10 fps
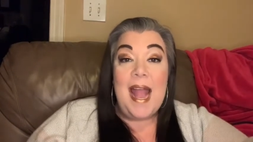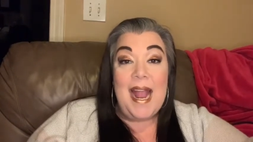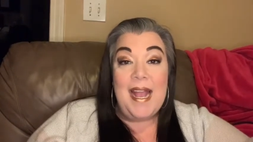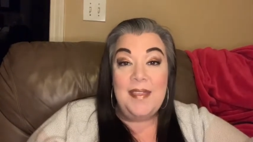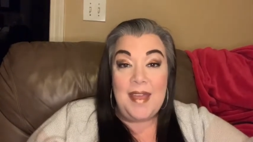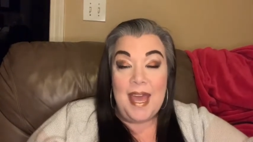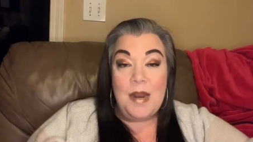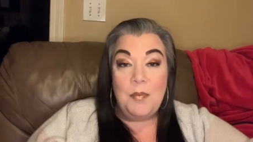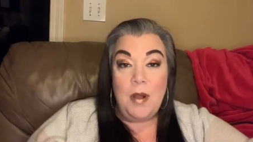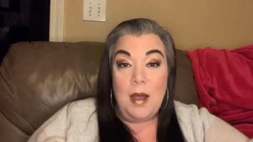And they had
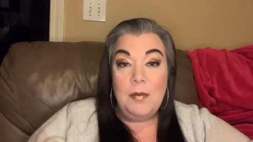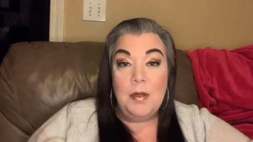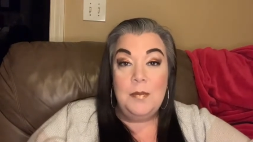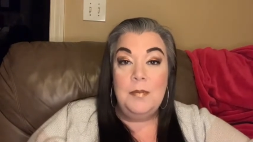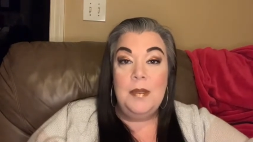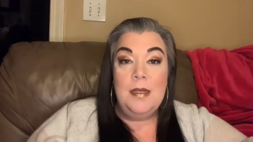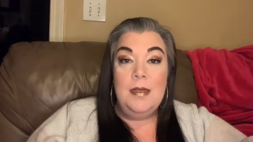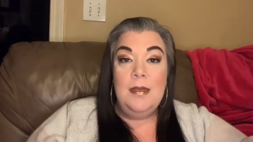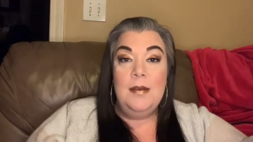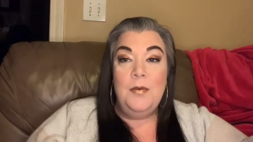a problem
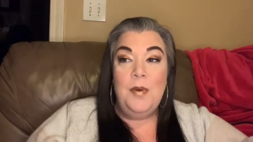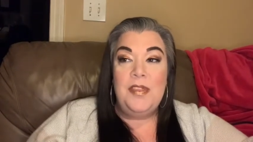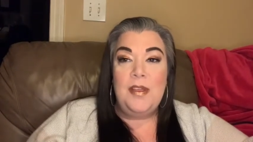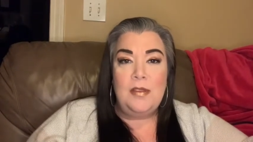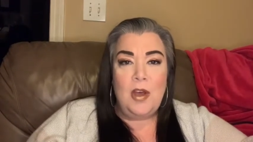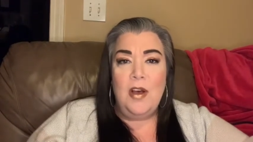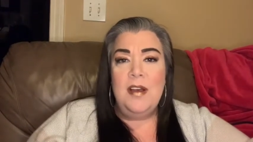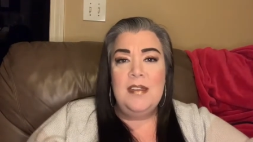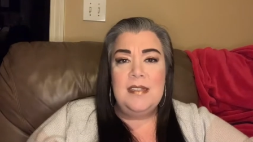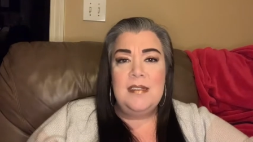with the
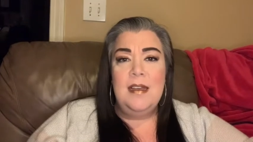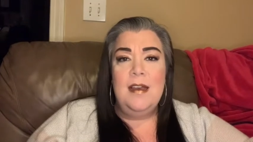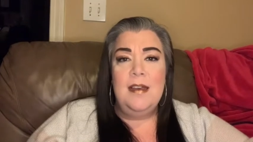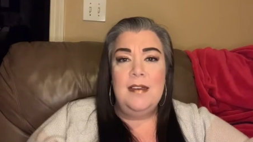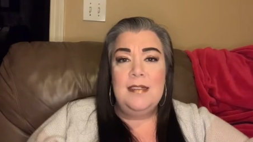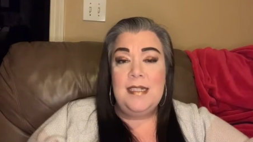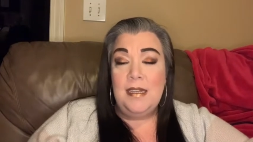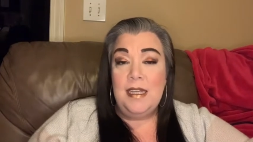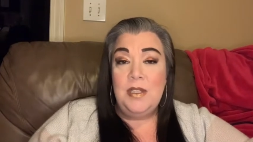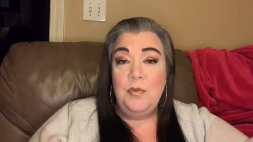laws uh,
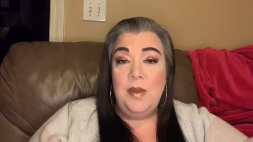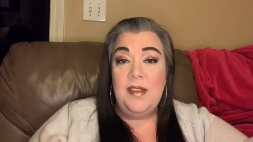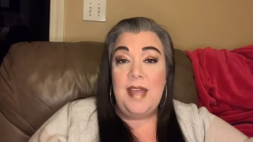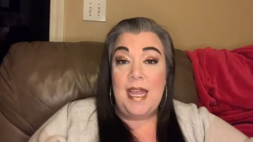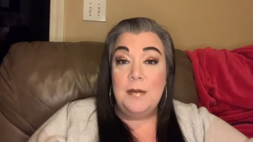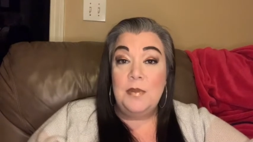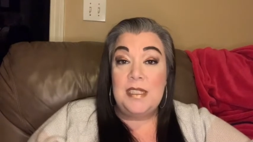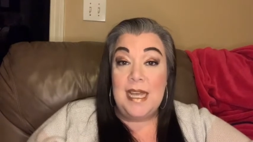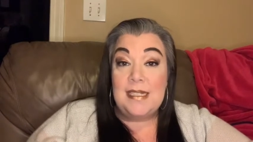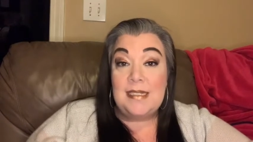dealing with animal
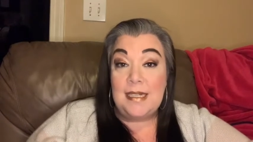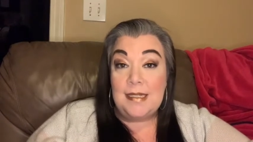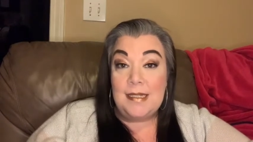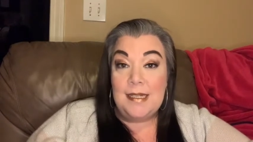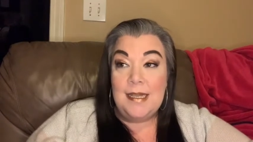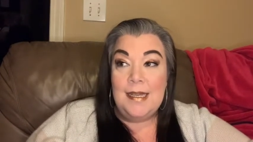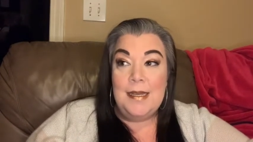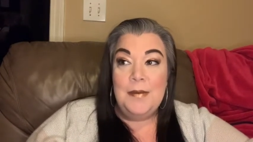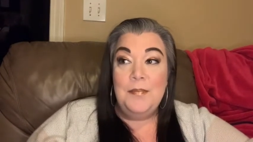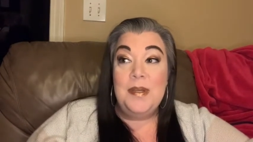testing,
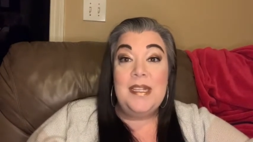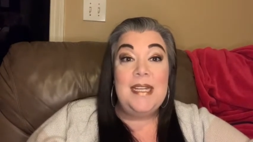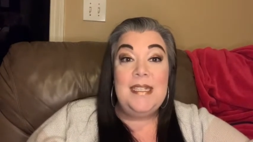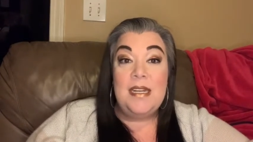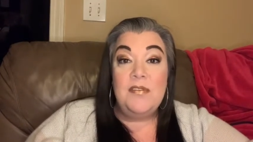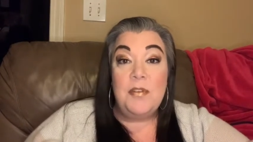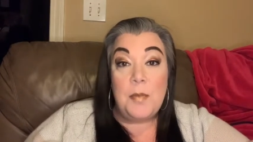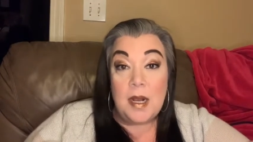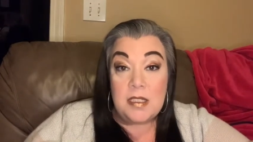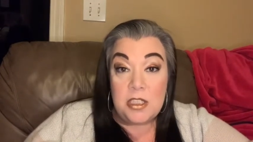but they didn't for
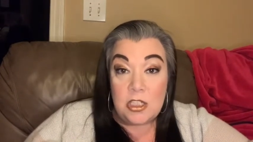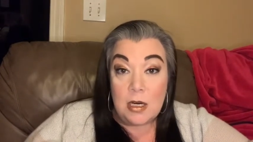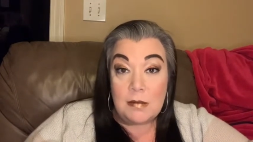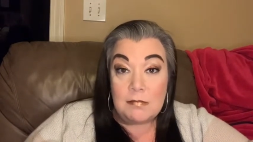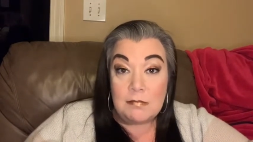BoxyCharm